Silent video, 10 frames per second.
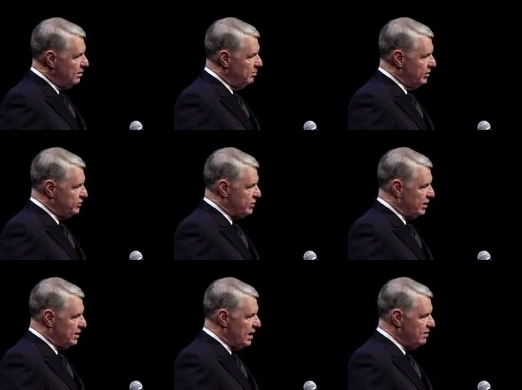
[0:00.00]
But it's
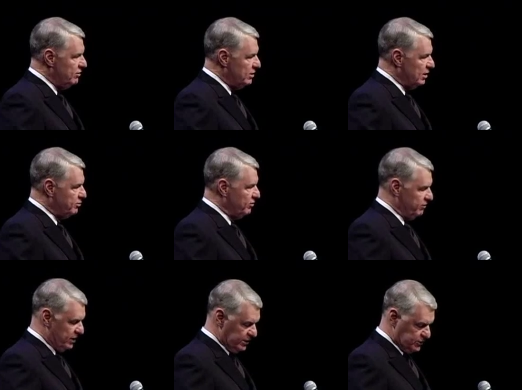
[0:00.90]
that Navy that
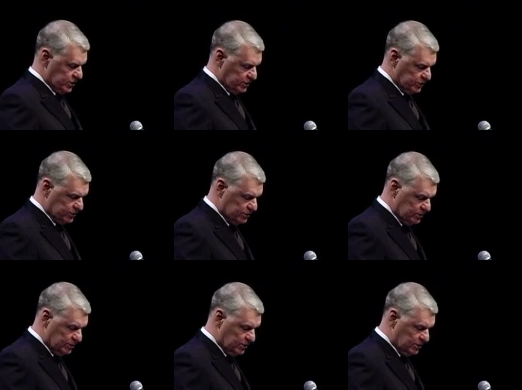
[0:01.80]
provides us